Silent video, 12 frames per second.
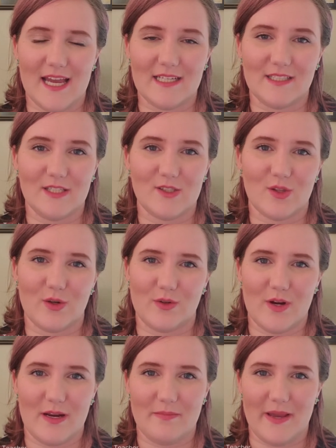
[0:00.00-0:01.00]
I teach third
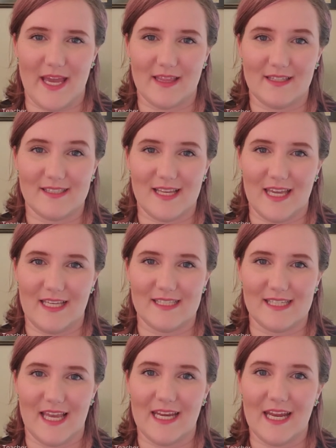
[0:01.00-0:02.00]
grade math,
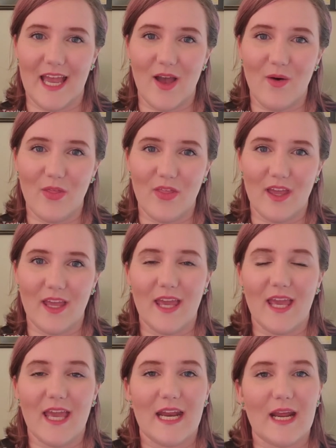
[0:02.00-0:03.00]
science, and health,
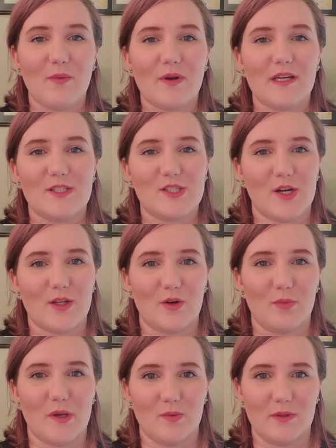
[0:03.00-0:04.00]
and I wanted to share a
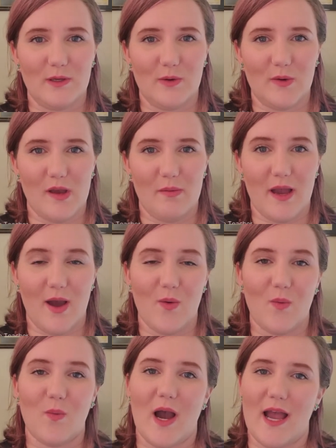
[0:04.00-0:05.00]
little bit with you
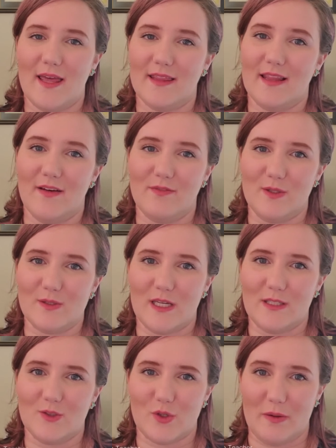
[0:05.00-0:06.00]
about why I love
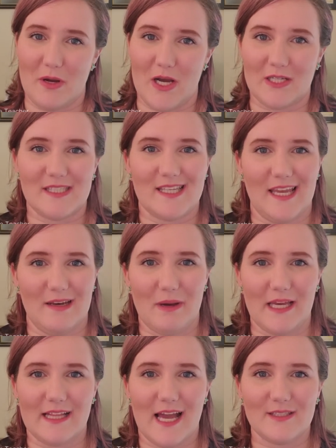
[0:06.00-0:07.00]
using DreamBox in
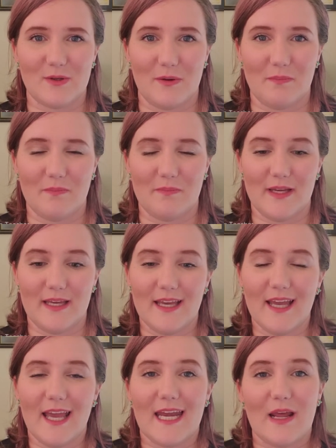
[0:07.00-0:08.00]
my classroom.
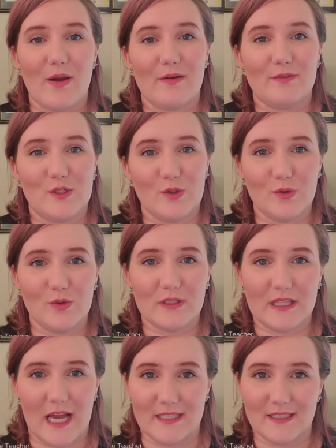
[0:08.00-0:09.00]
Now, I have two
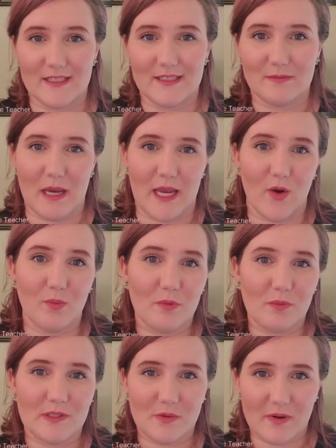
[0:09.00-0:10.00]
classes, my
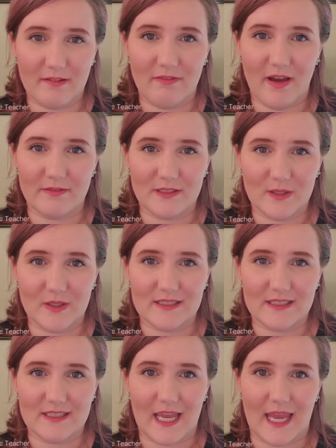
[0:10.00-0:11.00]
homeroom with 25
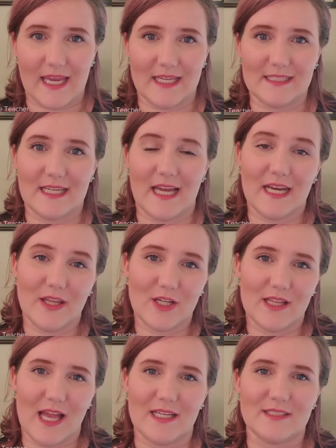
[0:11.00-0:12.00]
students and another
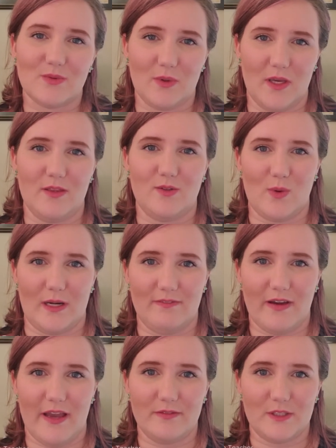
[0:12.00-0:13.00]
class with
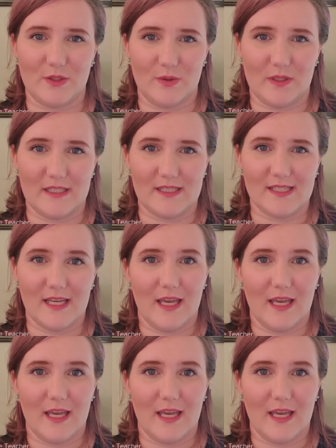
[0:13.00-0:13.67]
25 students.